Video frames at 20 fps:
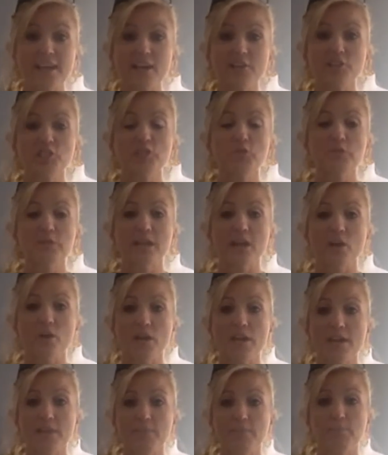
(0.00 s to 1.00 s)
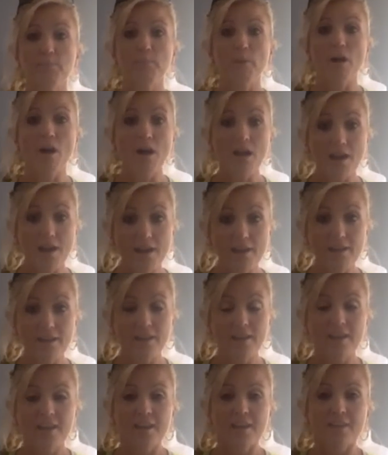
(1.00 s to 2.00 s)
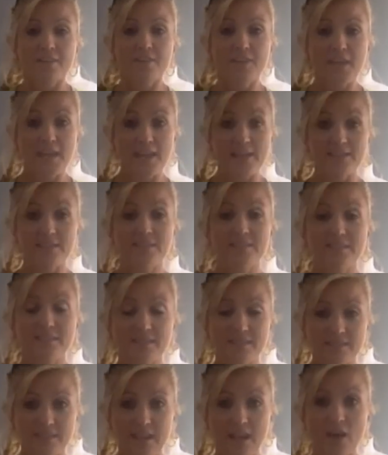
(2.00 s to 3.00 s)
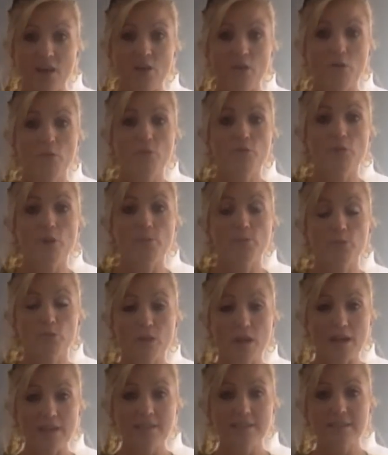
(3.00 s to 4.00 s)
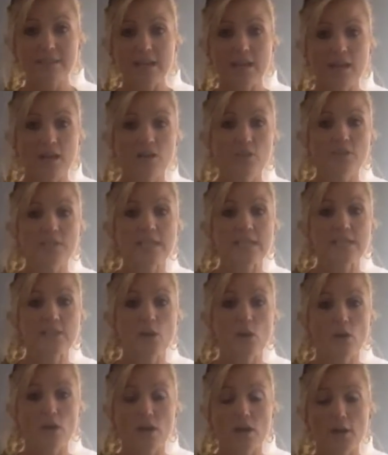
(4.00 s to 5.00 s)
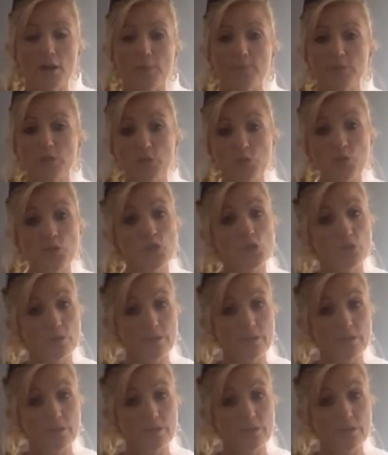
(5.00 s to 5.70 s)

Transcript: I actually went out and bought things to sell from garage sales and um, used